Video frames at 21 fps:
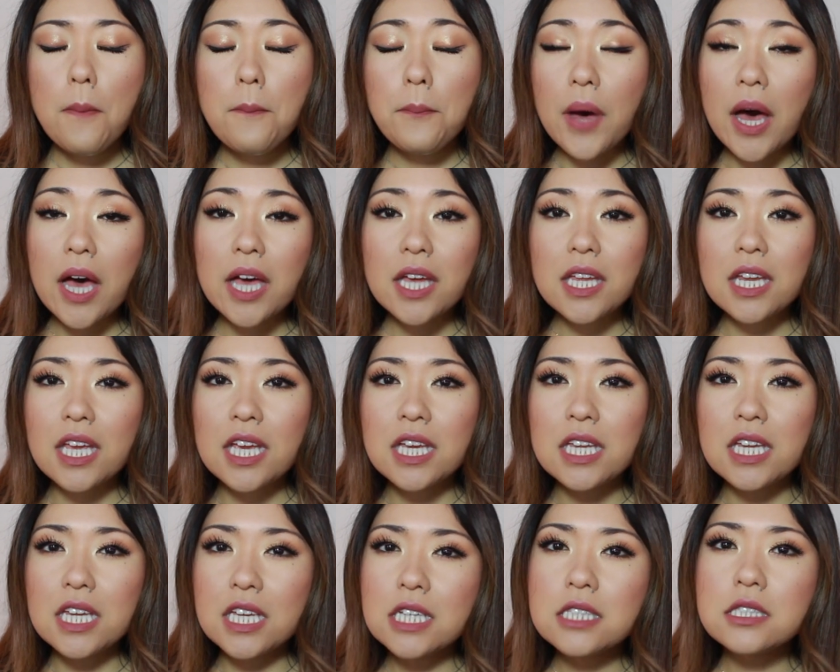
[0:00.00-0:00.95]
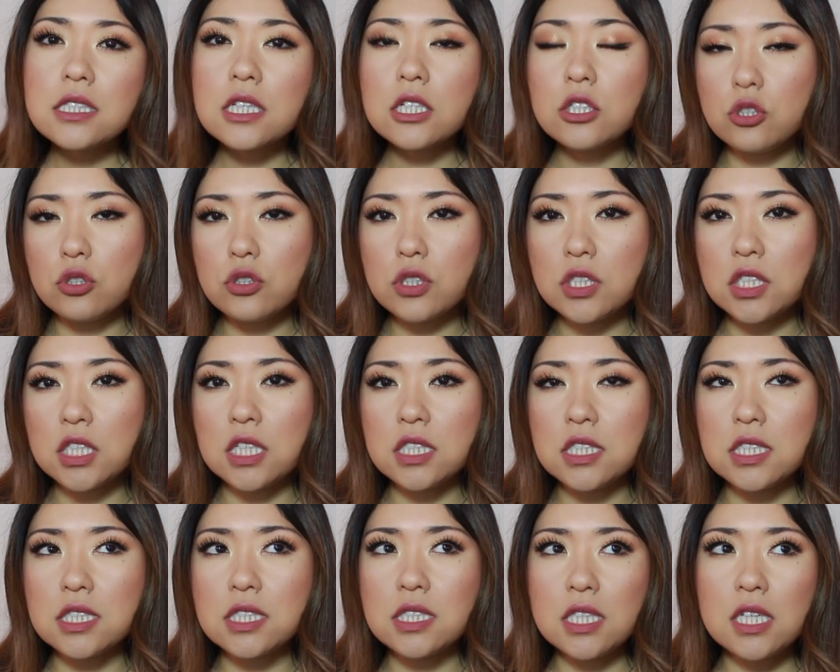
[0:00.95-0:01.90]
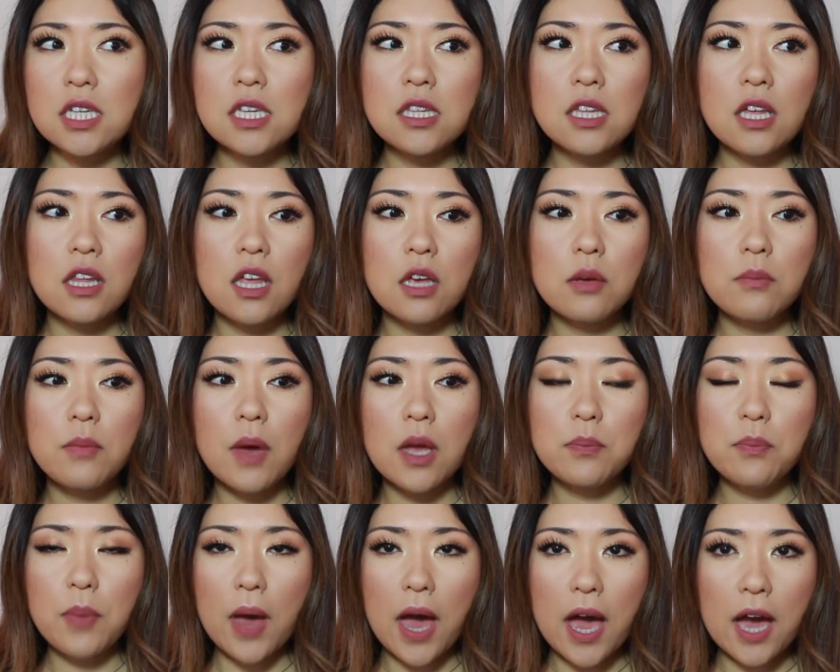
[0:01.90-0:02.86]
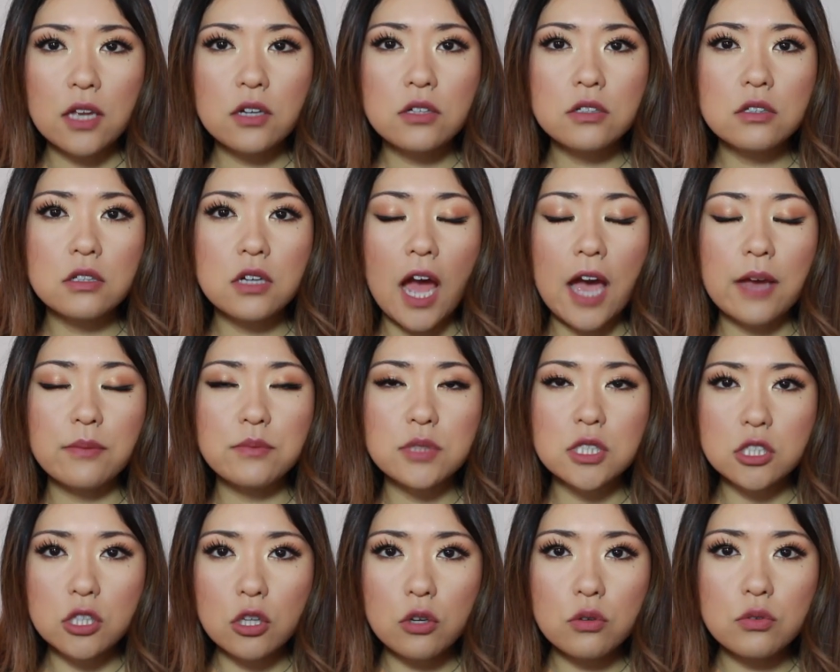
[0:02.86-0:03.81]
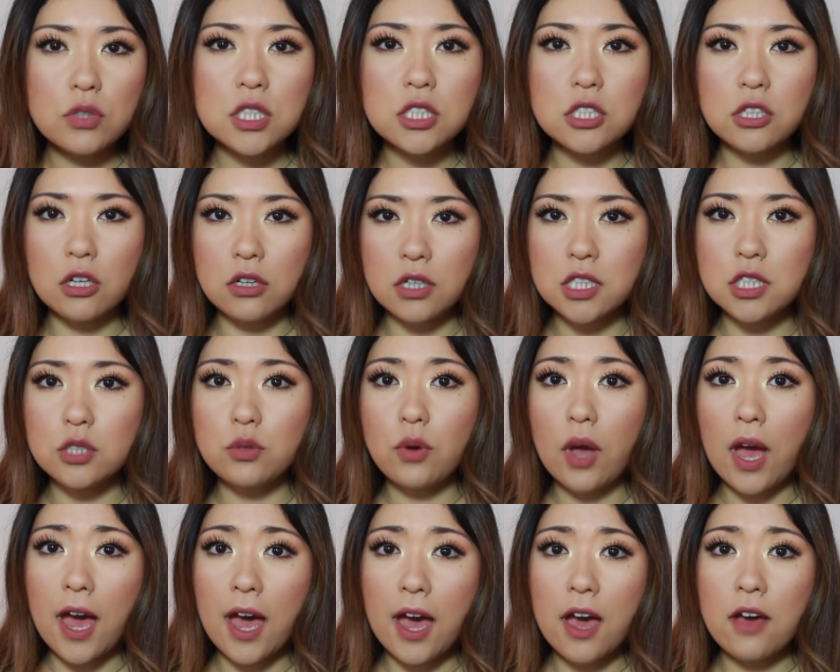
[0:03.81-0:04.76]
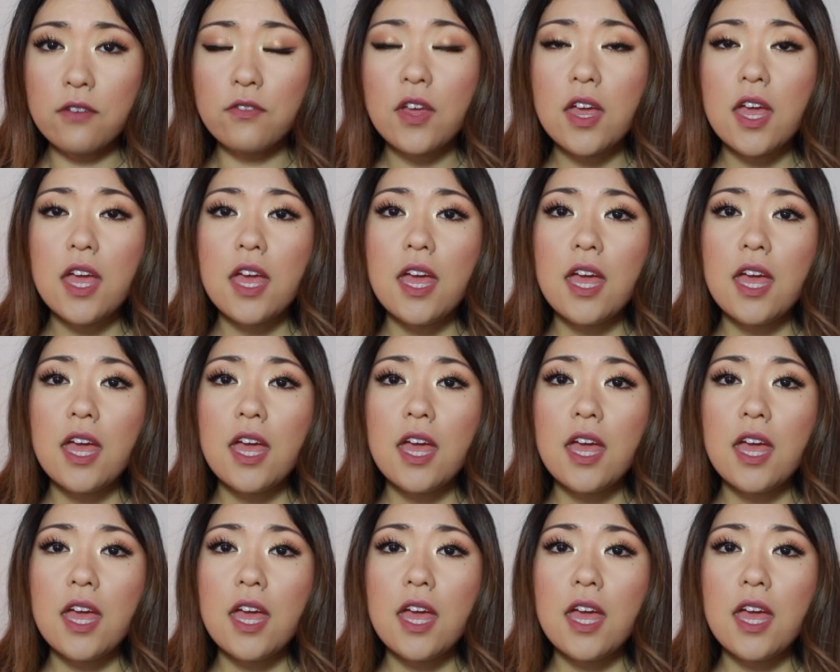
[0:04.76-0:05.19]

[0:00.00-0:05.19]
But it is interesting to see that, like, my pattern, I'm slowly starting to have